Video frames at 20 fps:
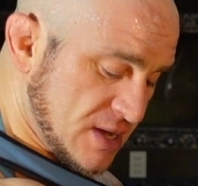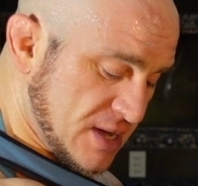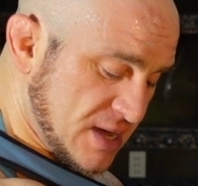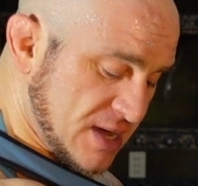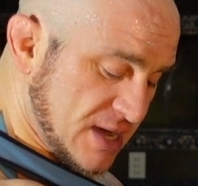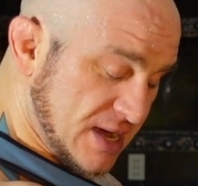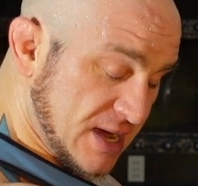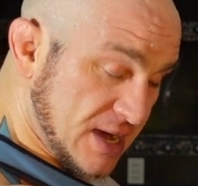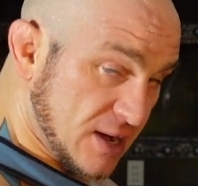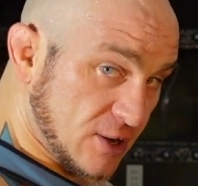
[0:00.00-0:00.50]

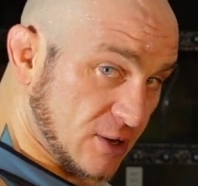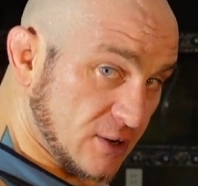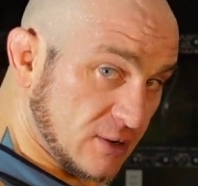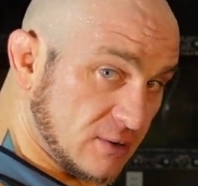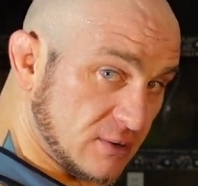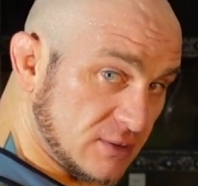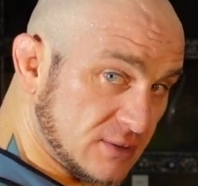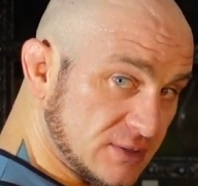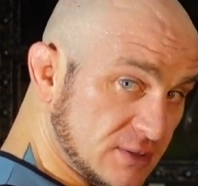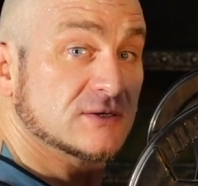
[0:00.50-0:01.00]
Here.
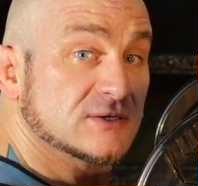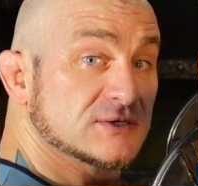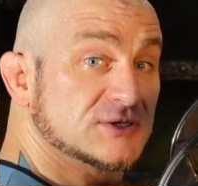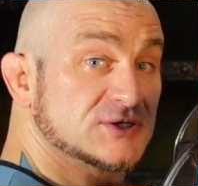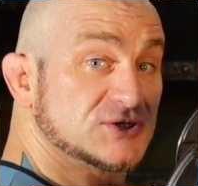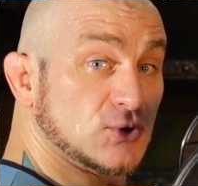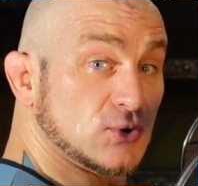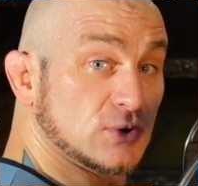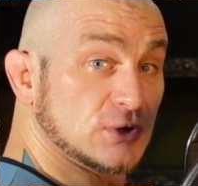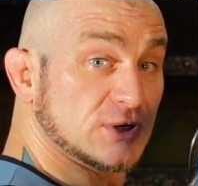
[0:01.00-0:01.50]

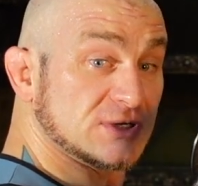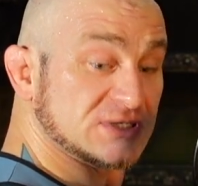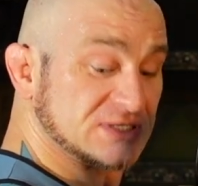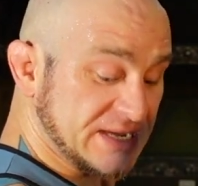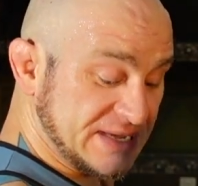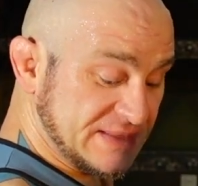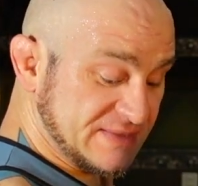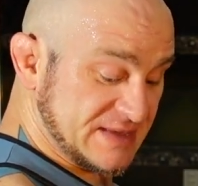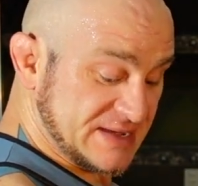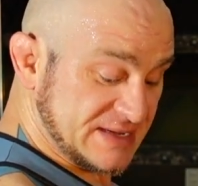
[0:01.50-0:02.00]
So it looks
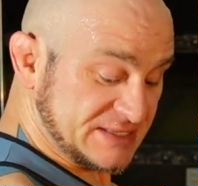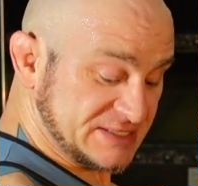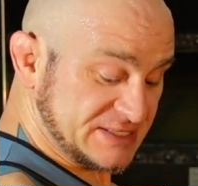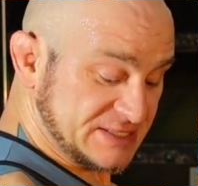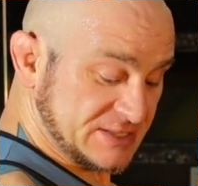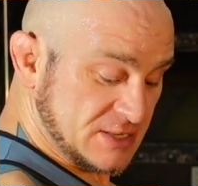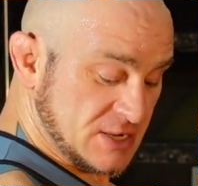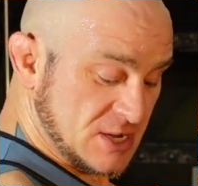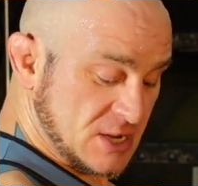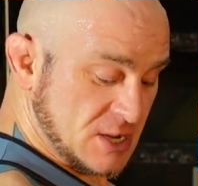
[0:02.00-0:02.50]
like this.